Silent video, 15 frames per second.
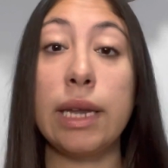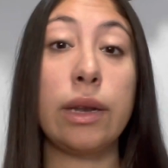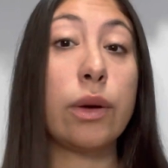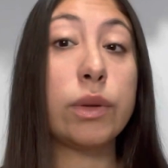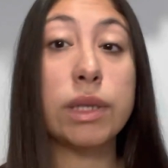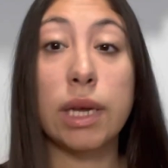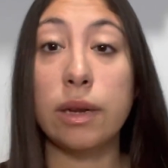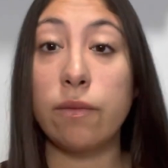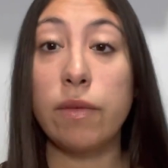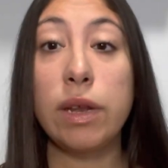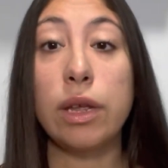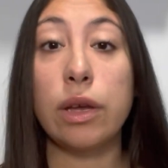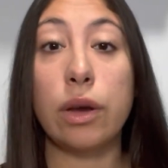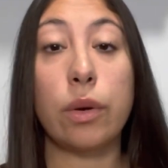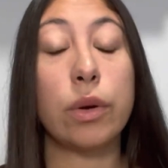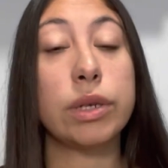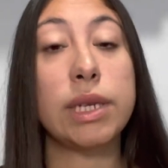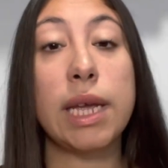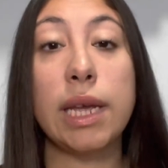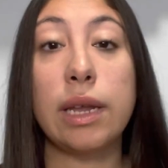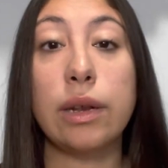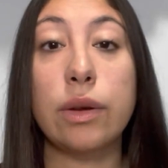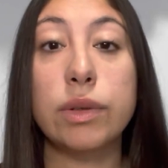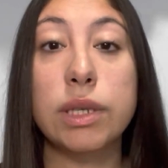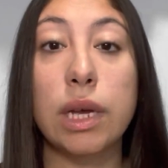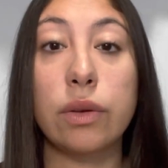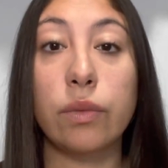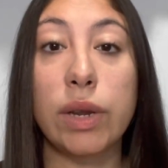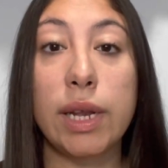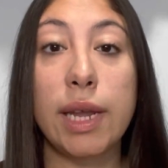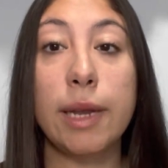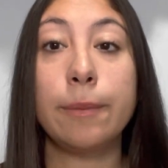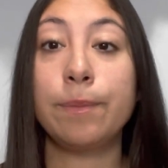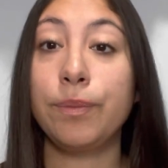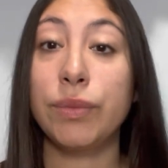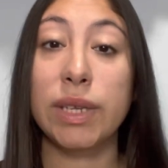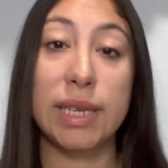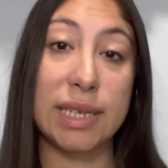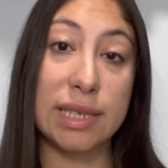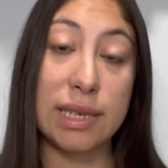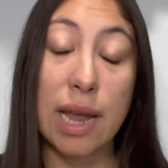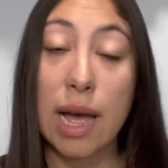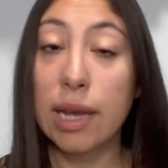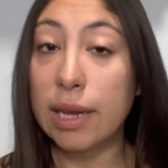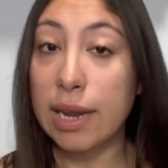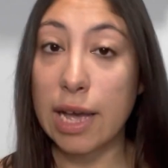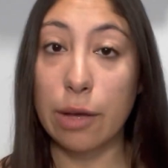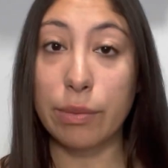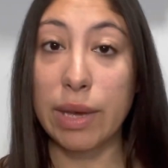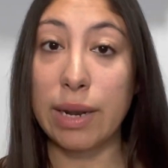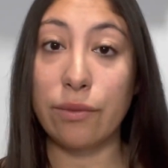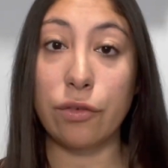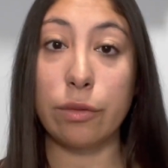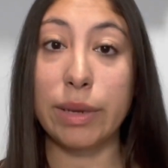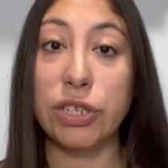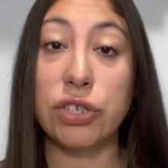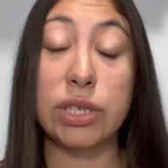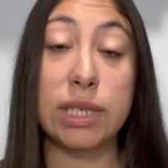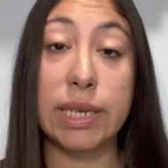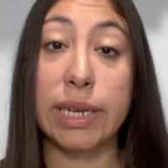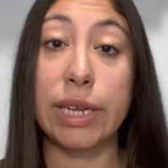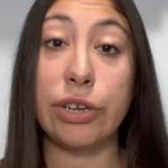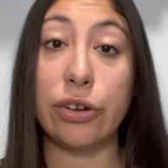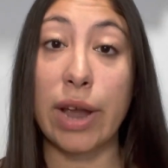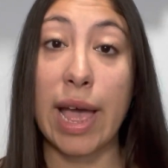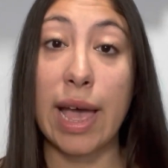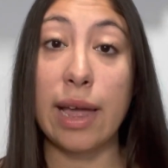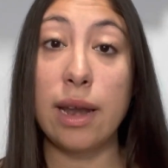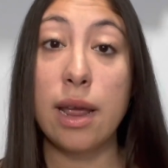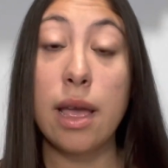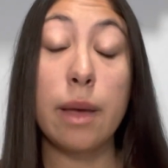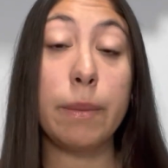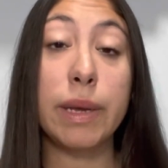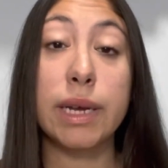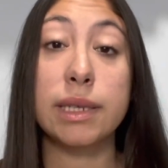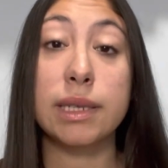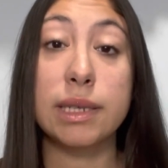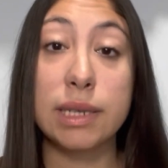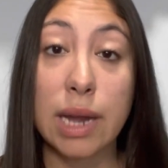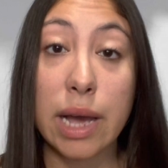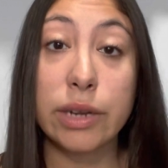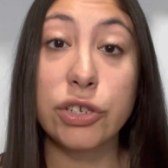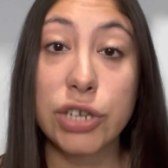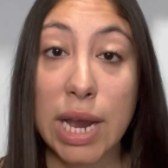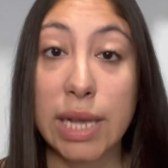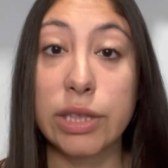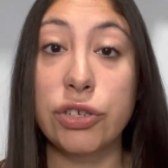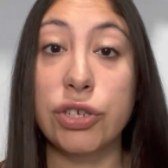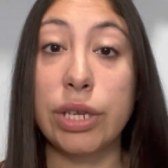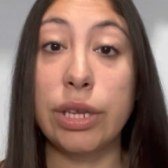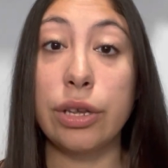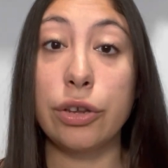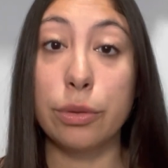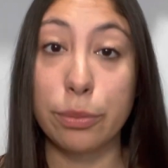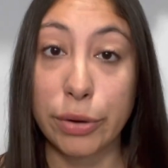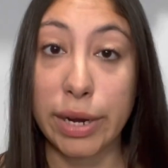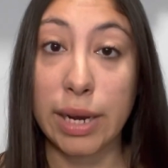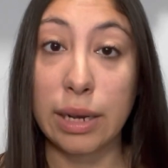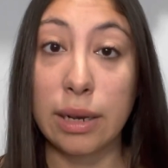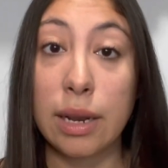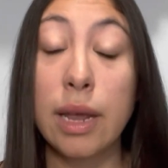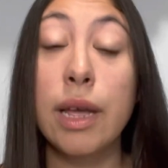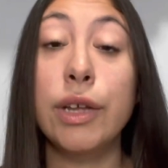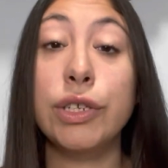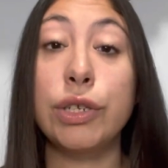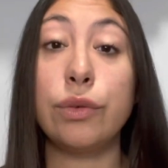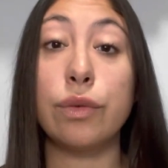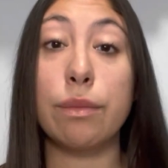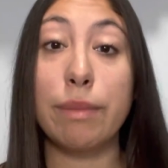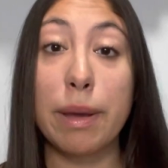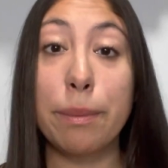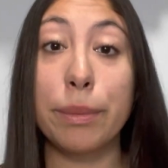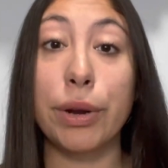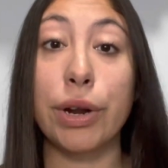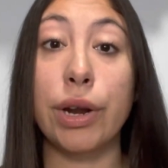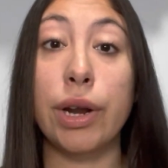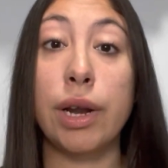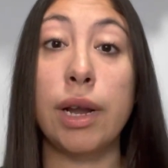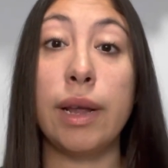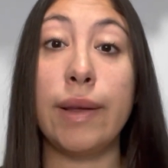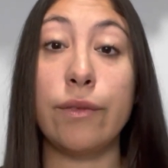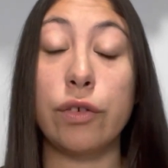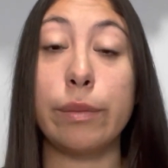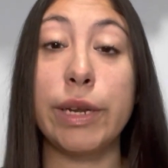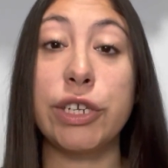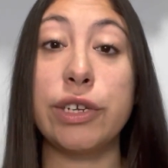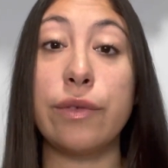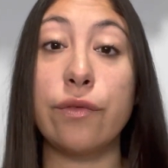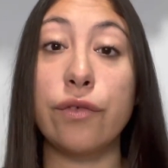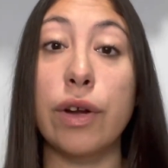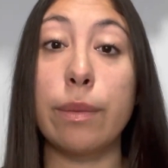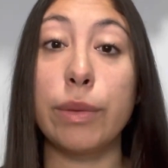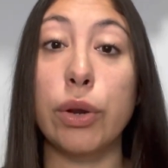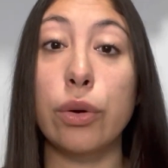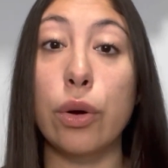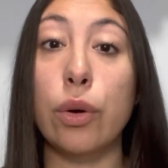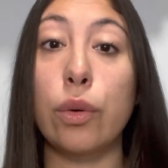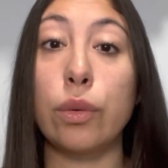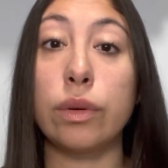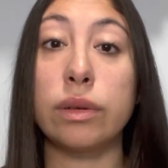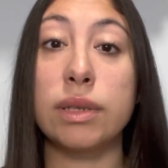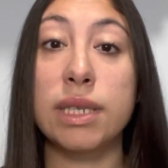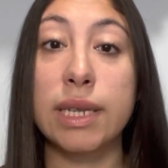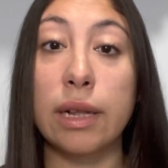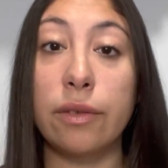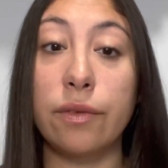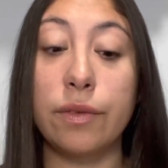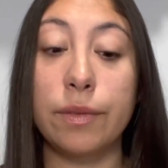notes on a video or taking notes on reading is not going to help that information stick in your head because it's not challenging your brain to remember information from your own self.